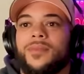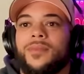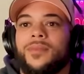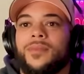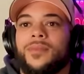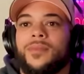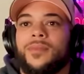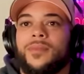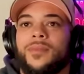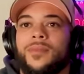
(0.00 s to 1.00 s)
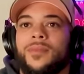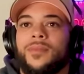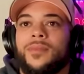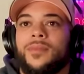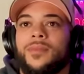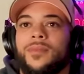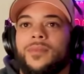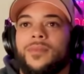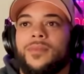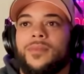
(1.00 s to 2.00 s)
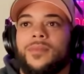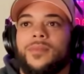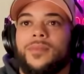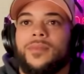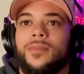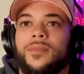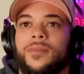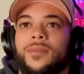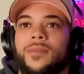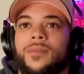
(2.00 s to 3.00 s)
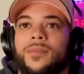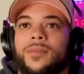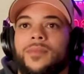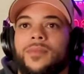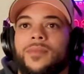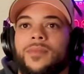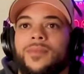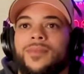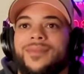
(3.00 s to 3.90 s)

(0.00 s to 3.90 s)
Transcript: (not speaking)